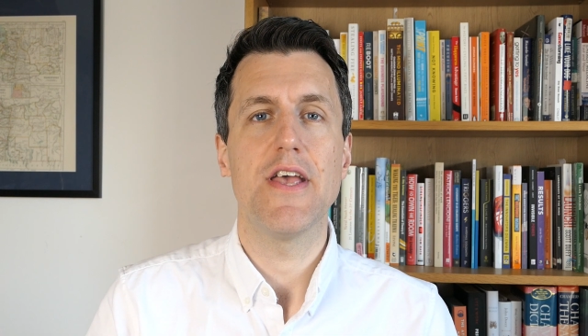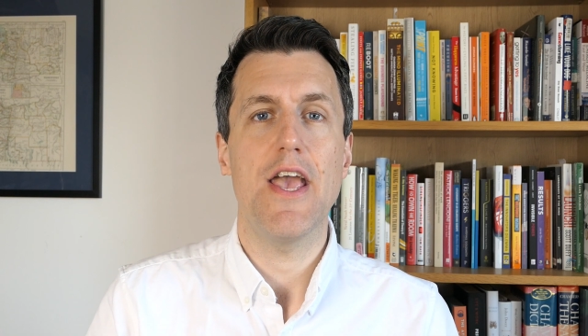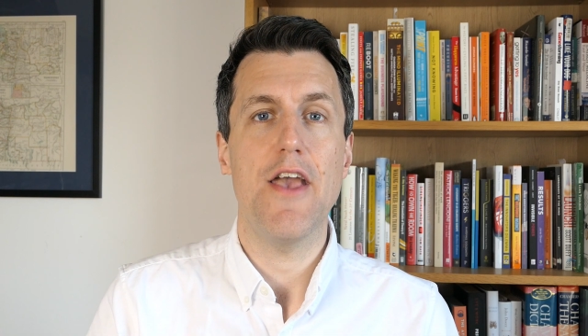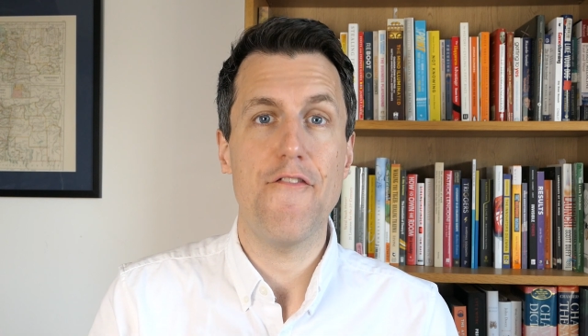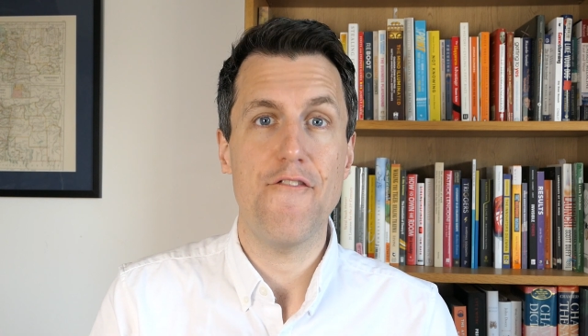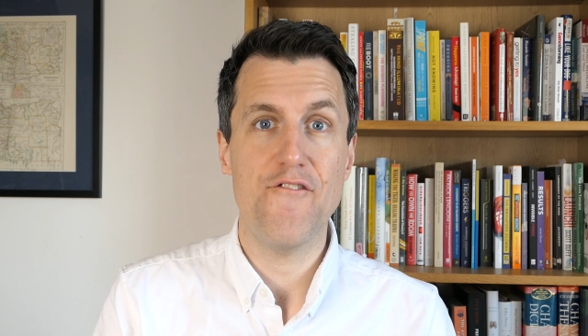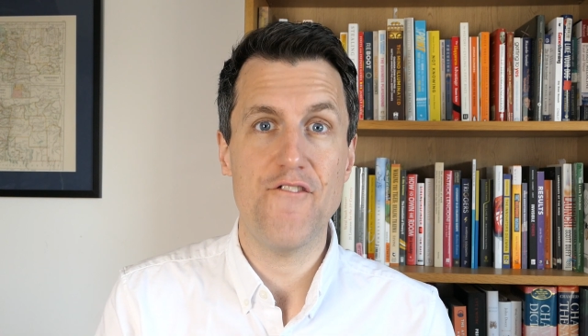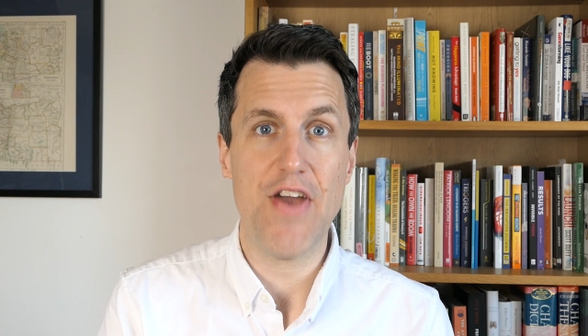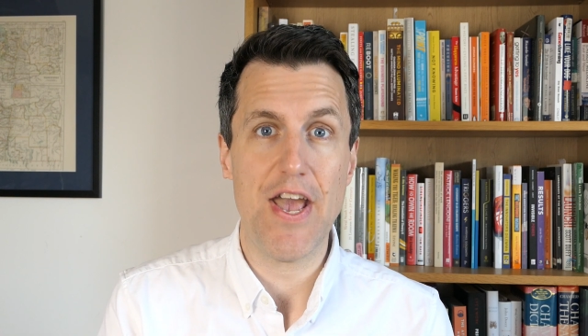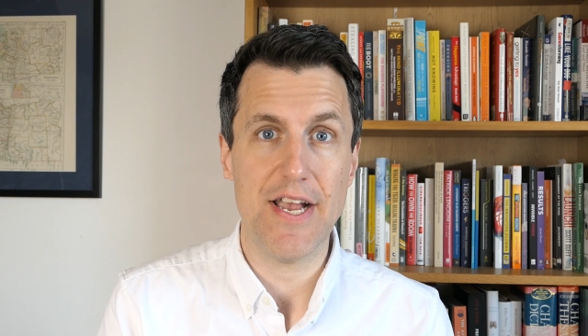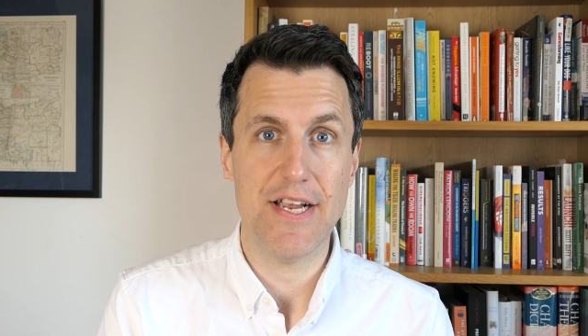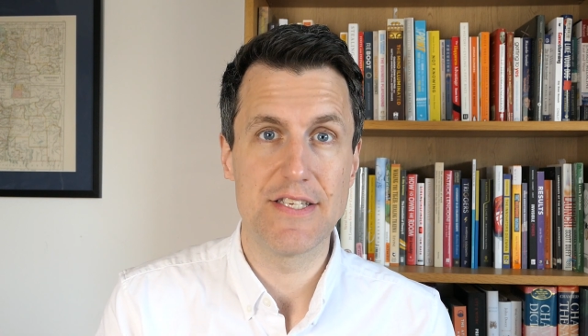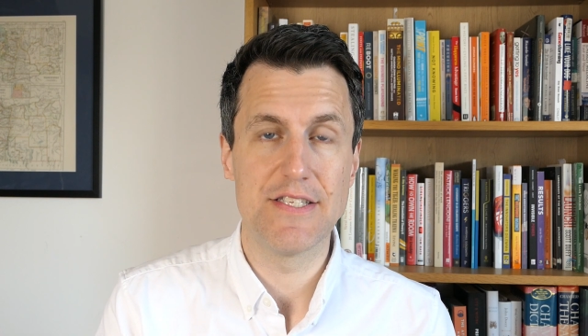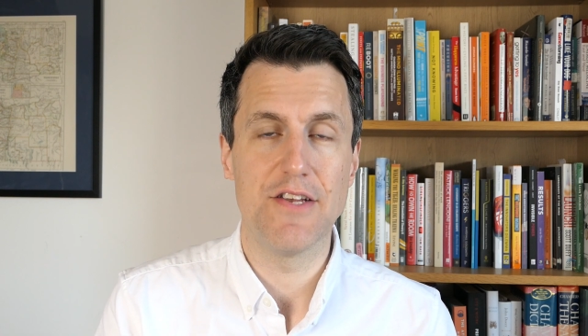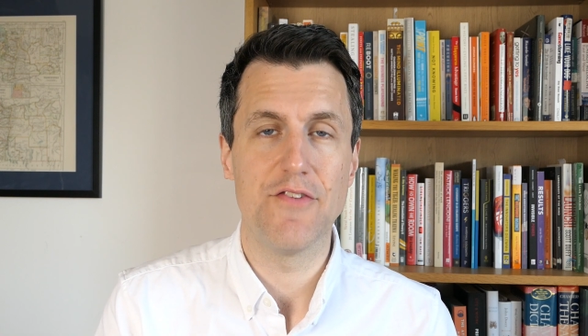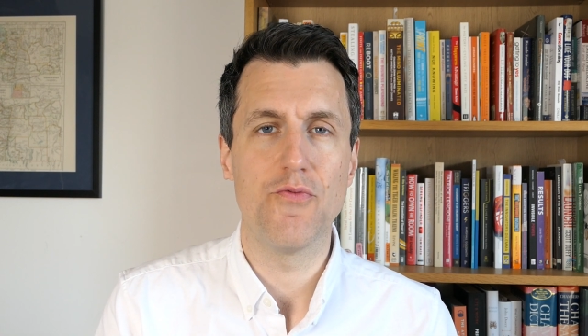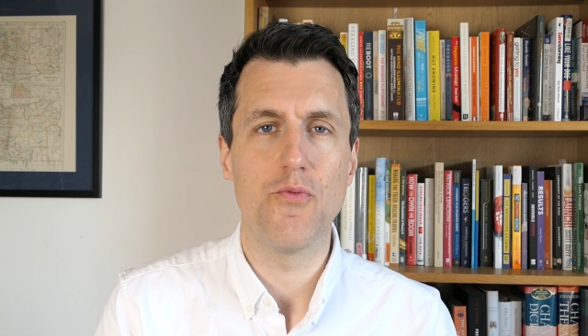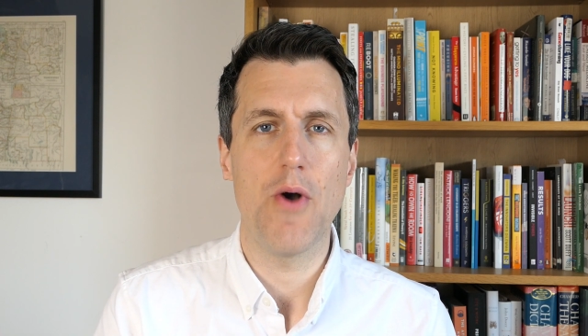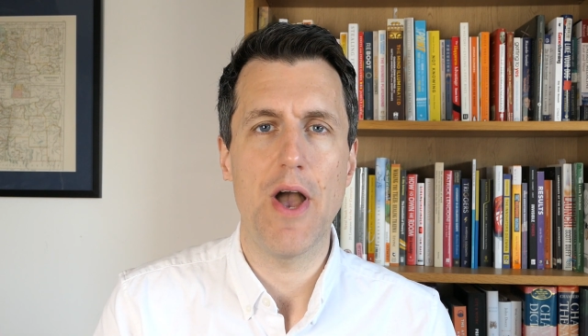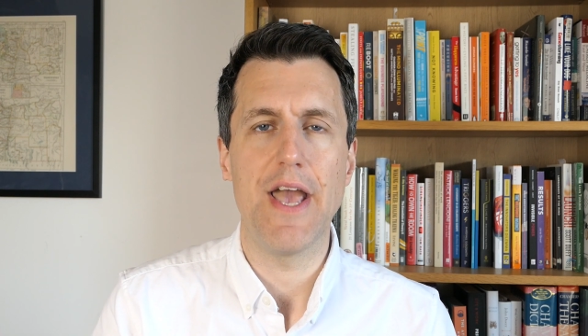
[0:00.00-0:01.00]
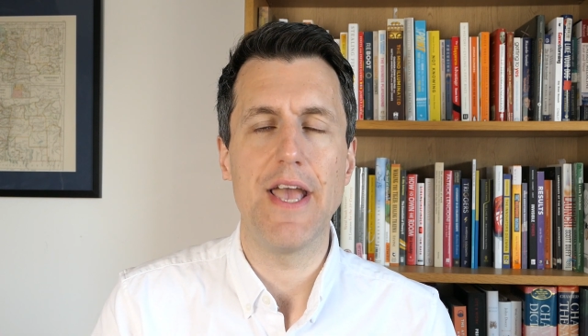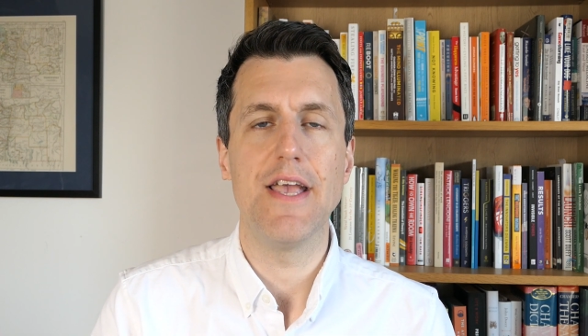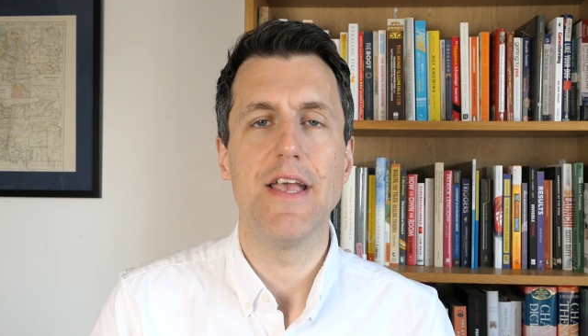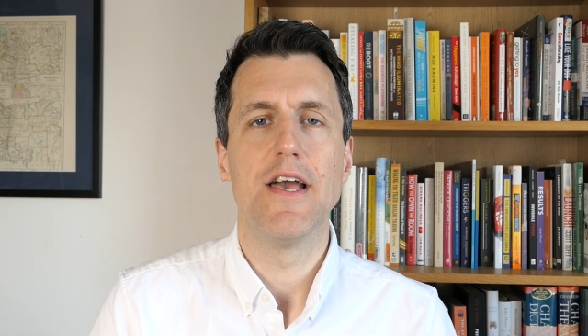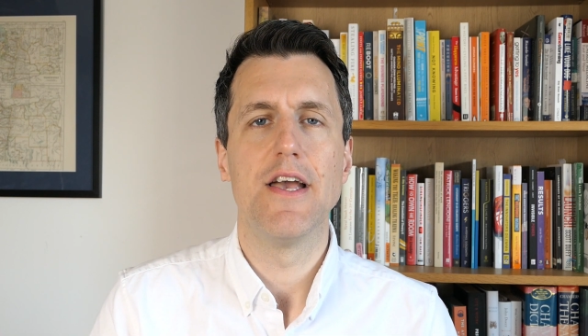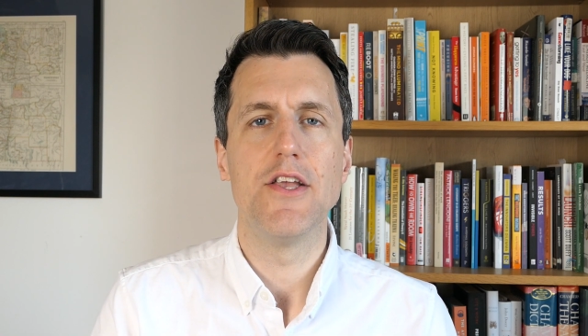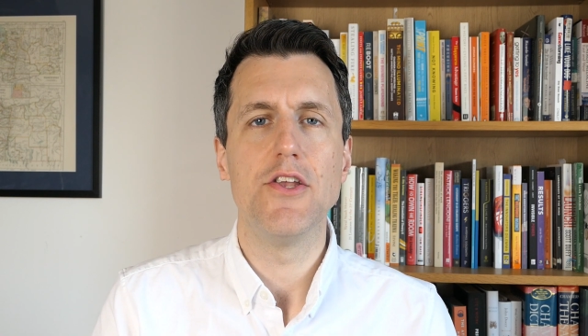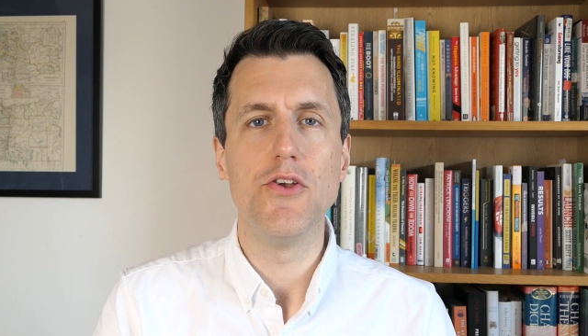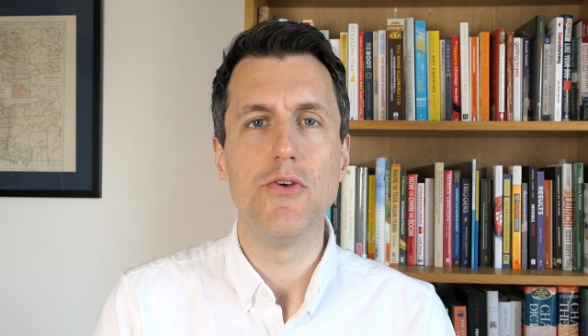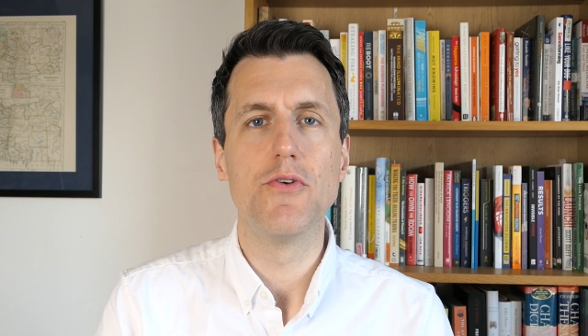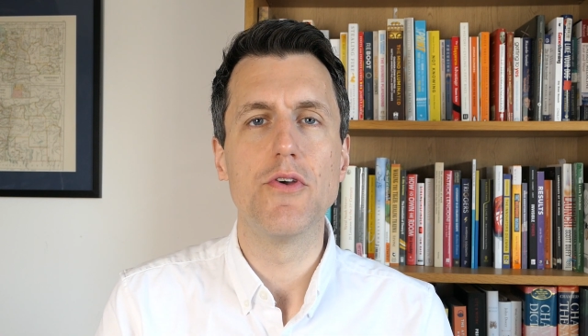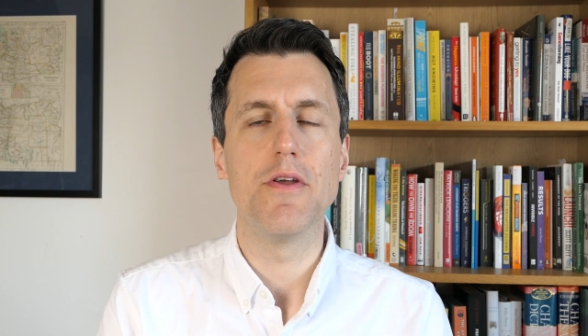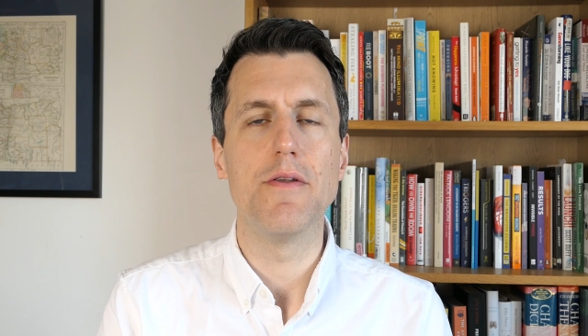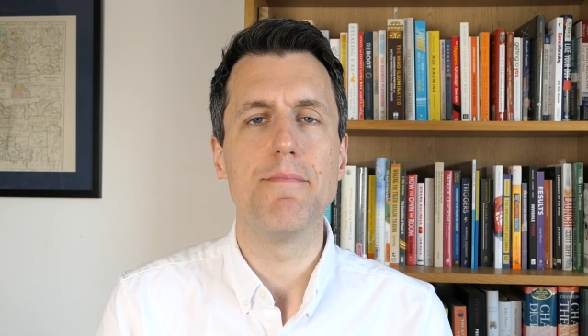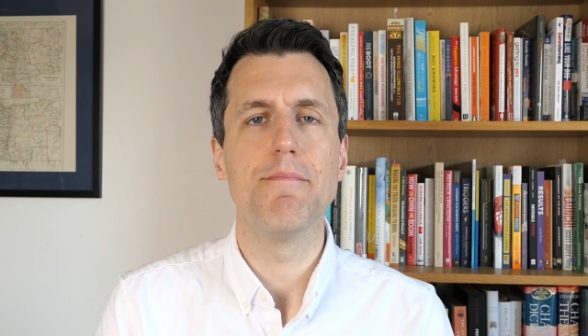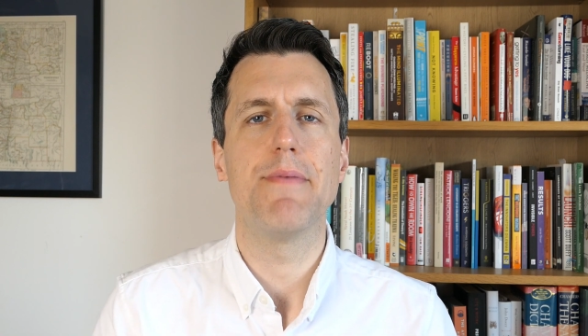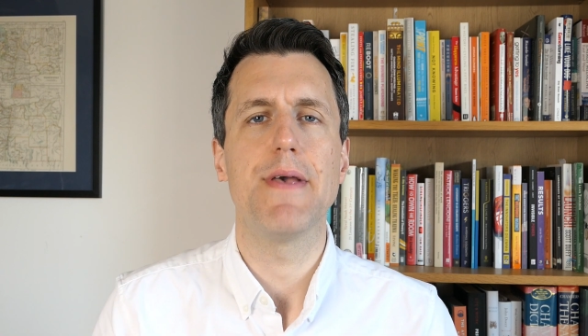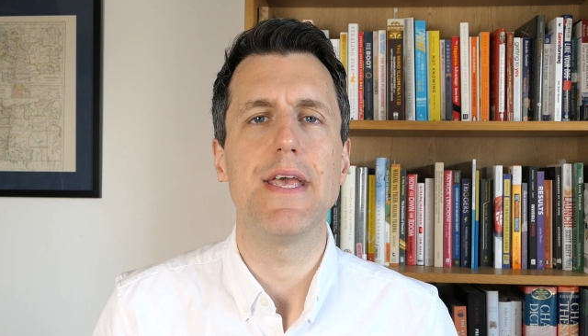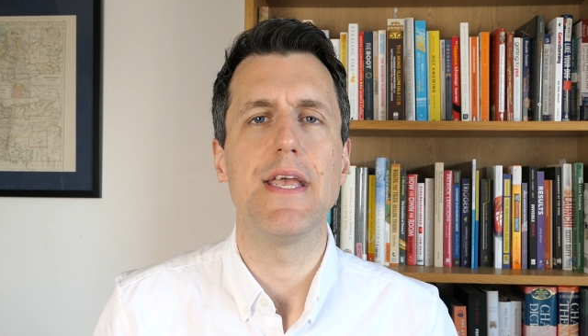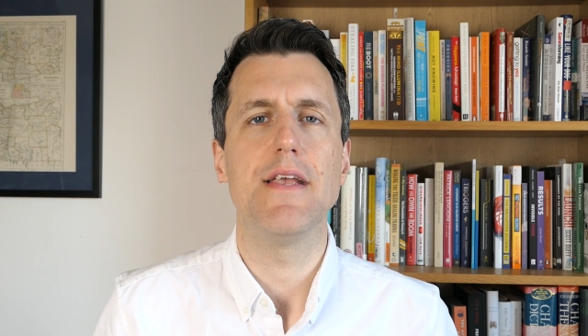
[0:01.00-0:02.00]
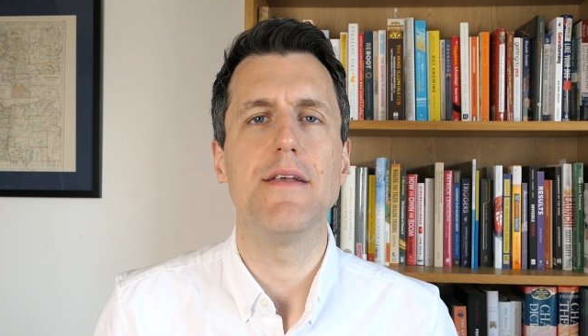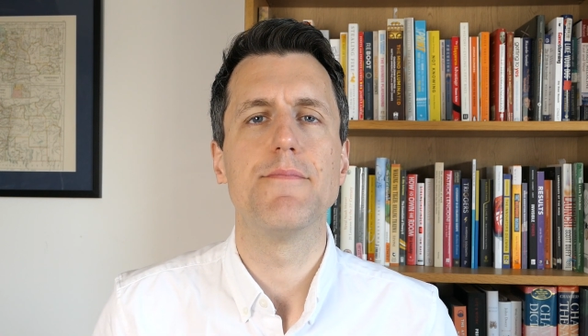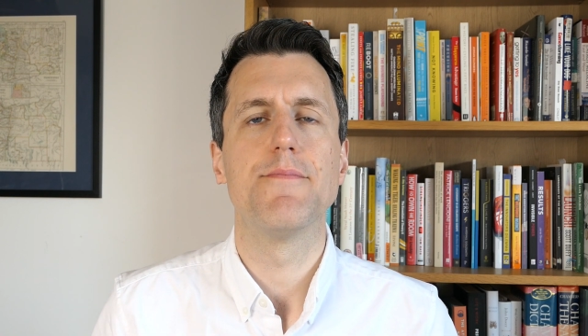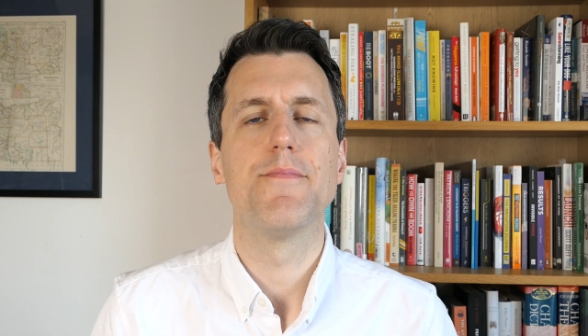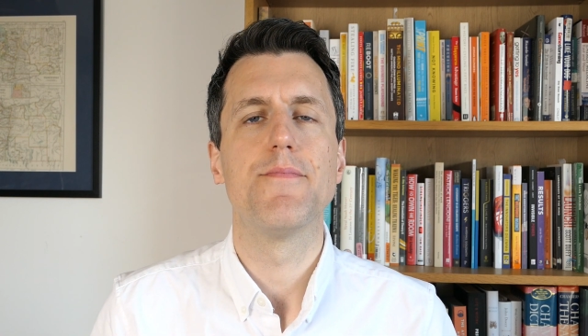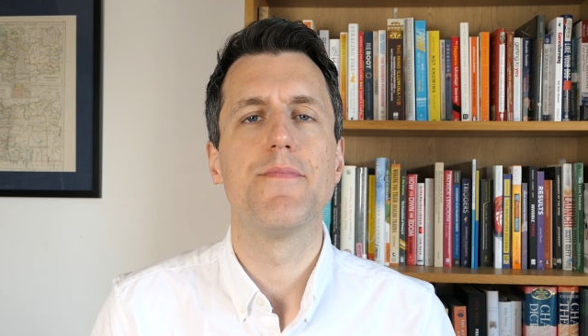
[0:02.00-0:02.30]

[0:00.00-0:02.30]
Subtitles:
effective way you can be.